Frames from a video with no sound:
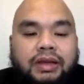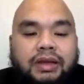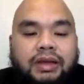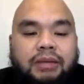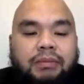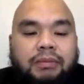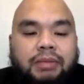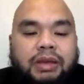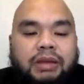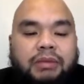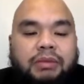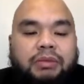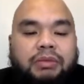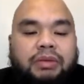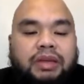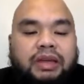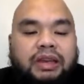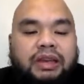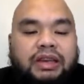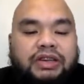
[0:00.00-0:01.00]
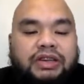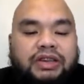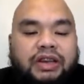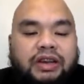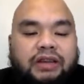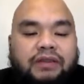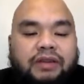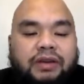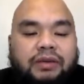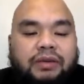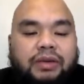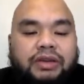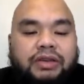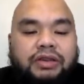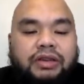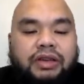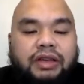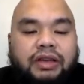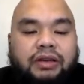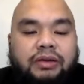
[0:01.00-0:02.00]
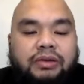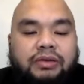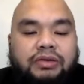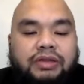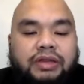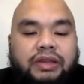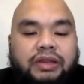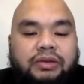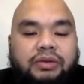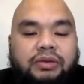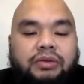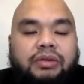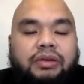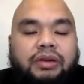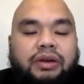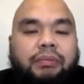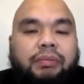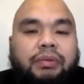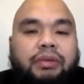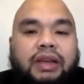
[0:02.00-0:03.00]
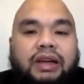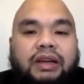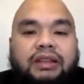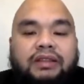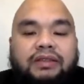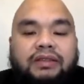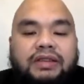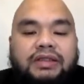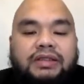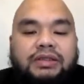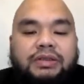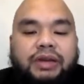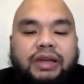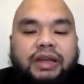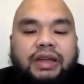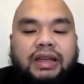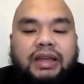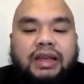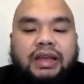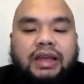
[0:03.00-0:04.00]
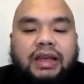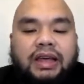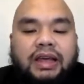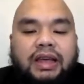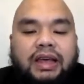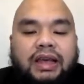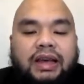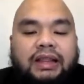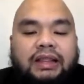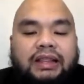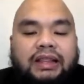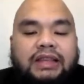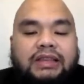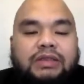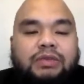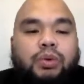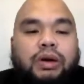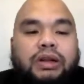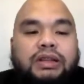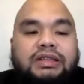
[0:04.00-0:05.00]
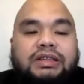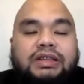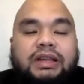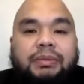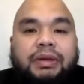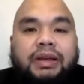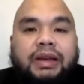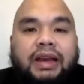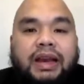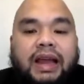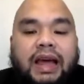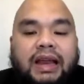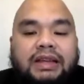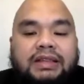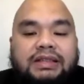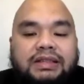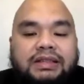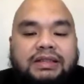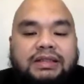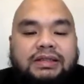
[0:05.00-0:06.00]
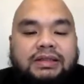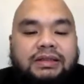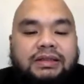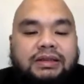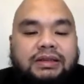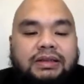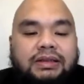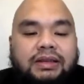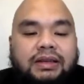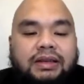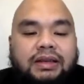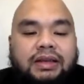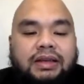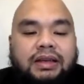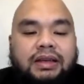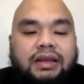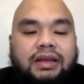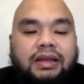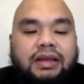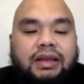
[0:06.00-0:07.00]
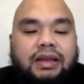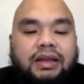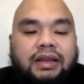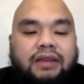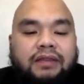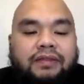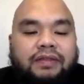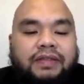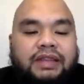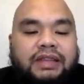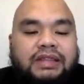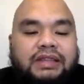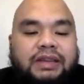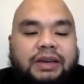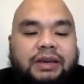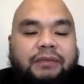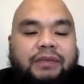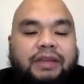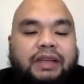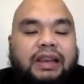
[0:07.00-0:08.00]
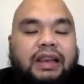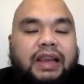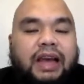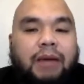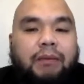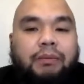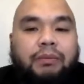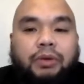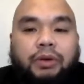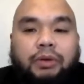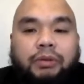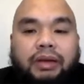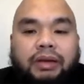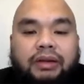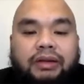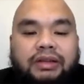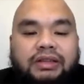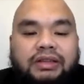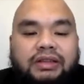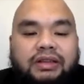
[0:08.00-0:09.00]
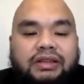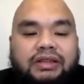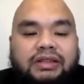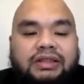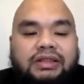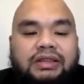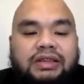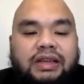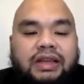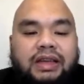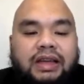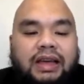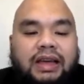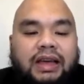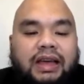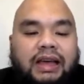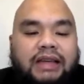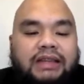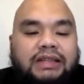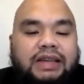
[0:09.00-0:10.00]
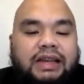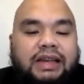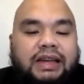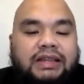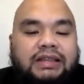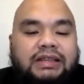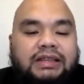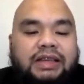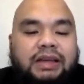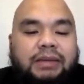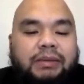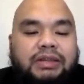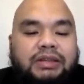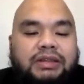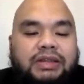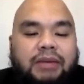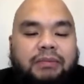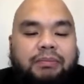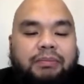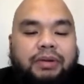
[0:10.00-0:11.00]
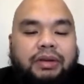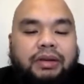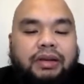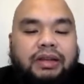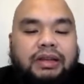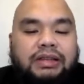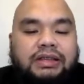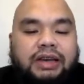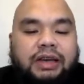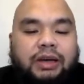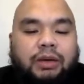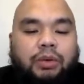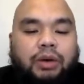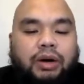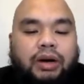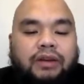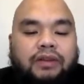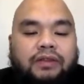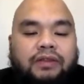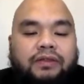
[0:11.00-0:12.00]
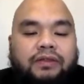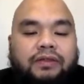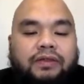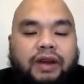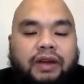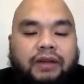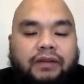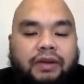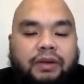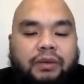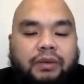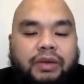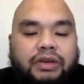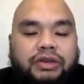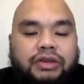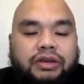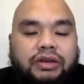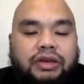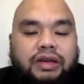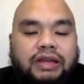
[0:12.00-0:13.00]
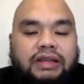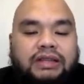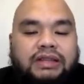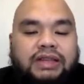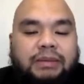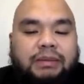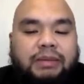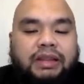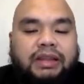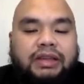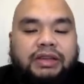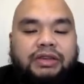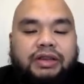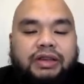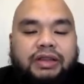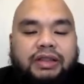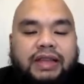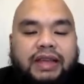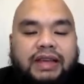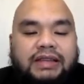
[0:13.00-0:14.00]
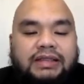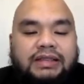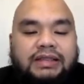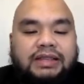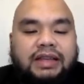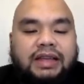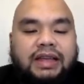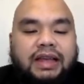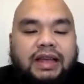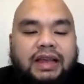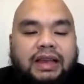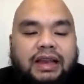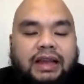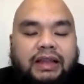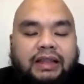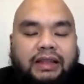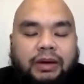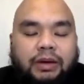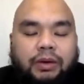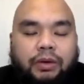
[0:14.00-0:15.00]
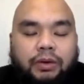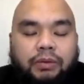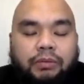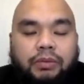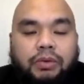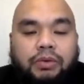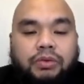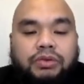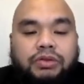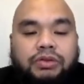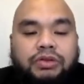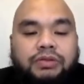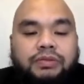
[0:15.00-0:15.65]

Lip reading: Minimum initial evaluation includes a good reproductive history and at least one semen analysis. If these reveal abnormal results, a second semen sample is required for evaluation and some additional tests, like the hormones,